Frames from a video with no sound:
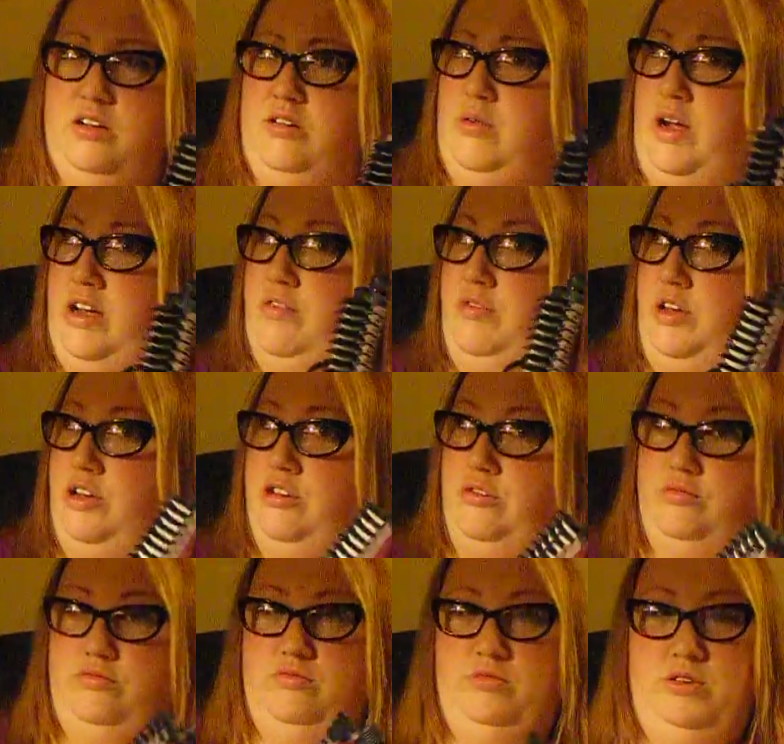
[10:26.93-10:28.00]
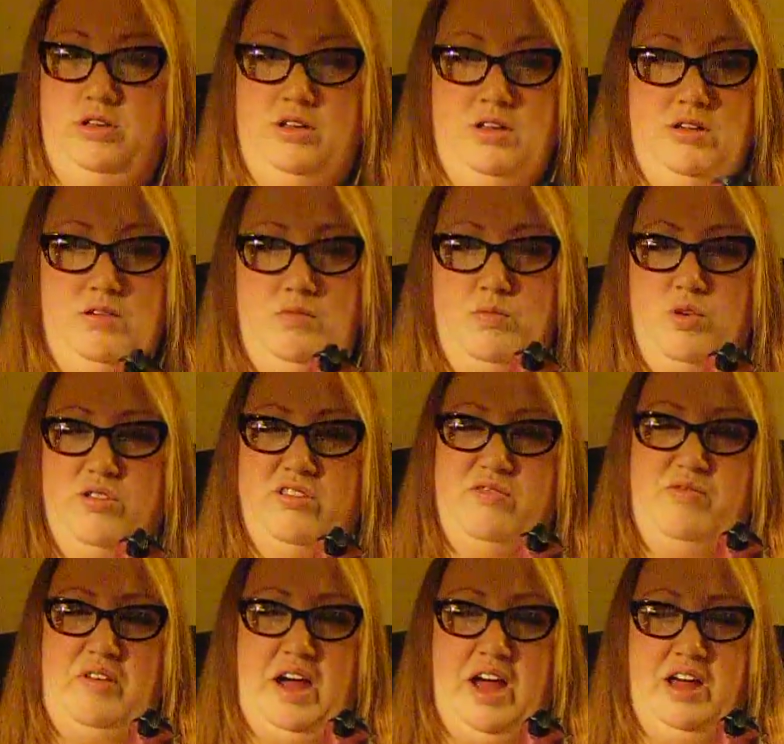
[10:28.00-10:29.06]
Quite a few. More
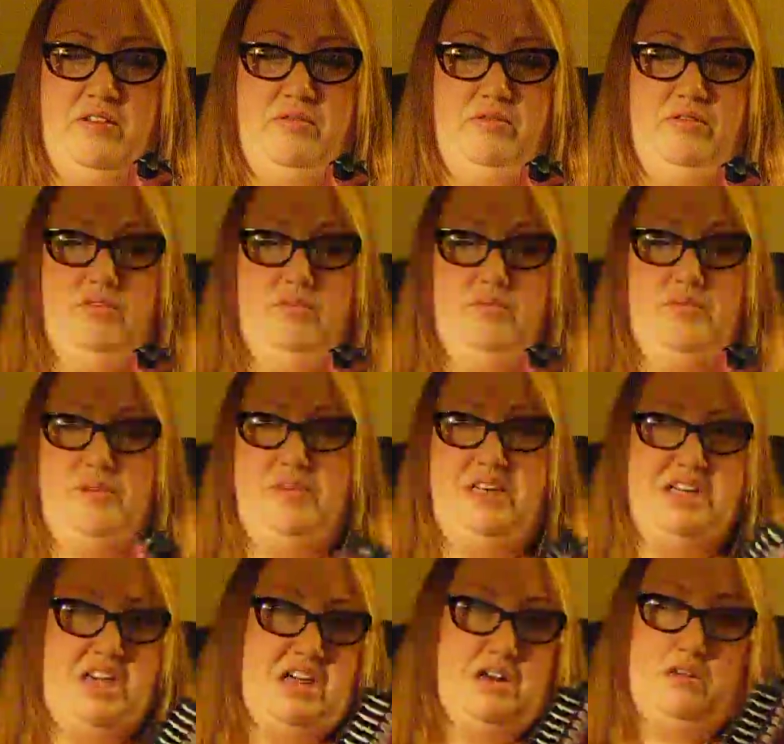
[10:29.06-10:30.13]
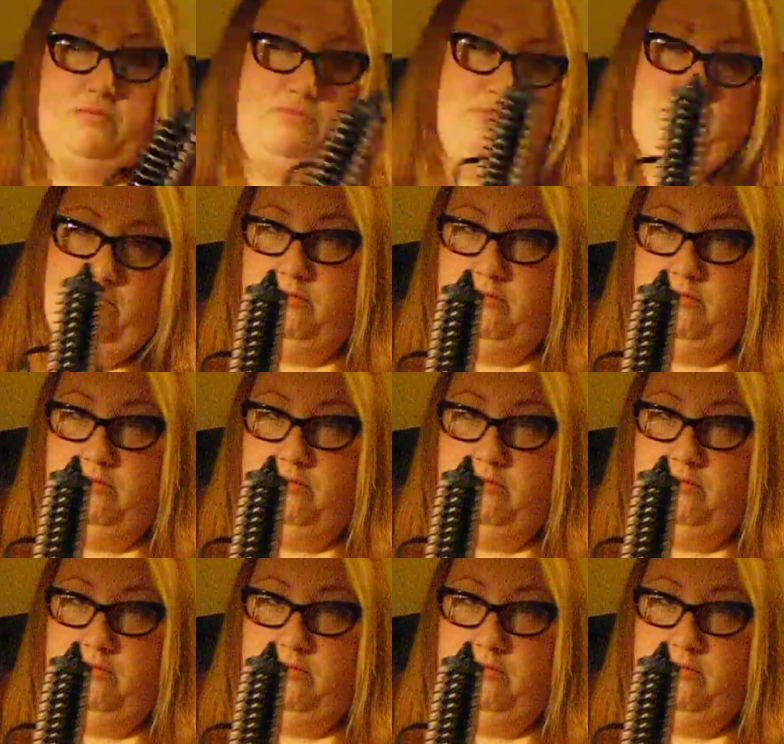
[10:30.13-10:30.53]
than 5, maybe 10.